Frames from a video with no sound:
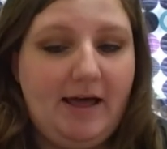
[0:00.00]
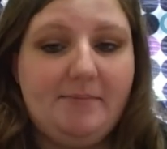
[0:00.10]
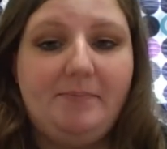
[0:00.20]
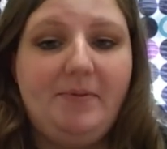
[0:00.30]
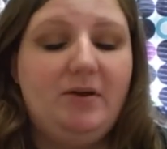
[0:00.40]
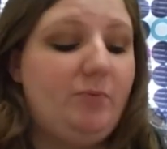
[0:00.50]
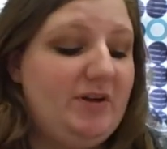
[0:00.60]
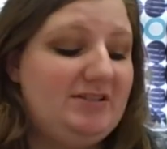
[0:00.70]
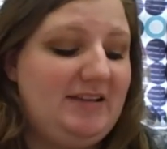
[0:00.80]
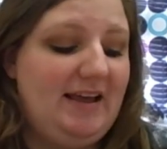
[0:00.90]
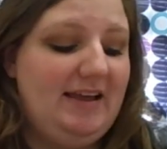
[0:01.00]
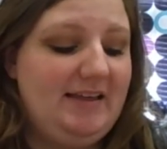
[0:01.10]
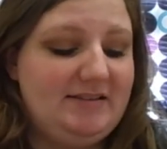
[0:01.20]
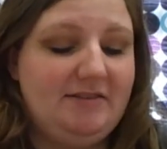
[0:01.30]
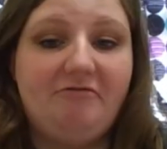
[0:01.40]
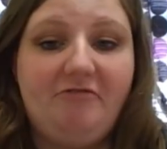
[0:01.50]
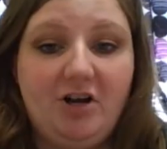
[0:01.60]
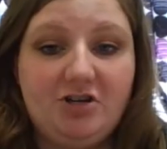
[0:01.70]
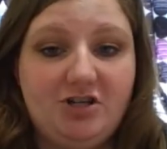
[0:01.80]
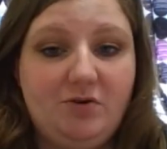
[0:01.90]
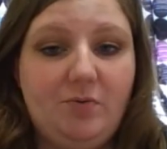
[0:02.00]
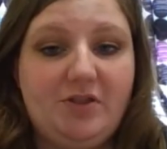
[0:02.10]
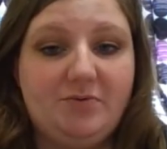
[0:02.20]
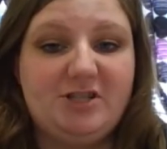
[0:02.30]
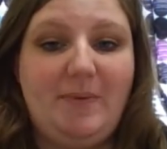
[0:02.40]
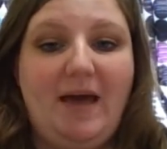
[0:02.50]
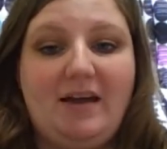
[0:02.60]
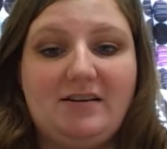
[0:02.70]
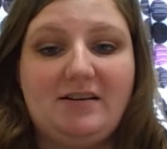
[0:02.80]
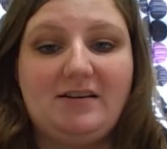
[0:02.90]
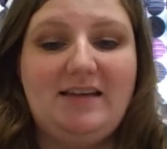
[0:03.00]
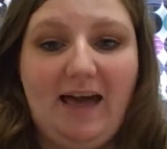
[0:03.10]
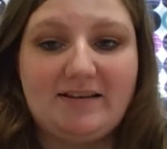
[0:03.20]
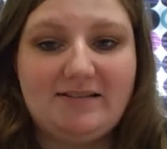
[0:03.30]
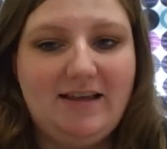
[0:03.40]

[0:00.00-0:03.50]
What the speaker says: But we say it's a function with respect to x.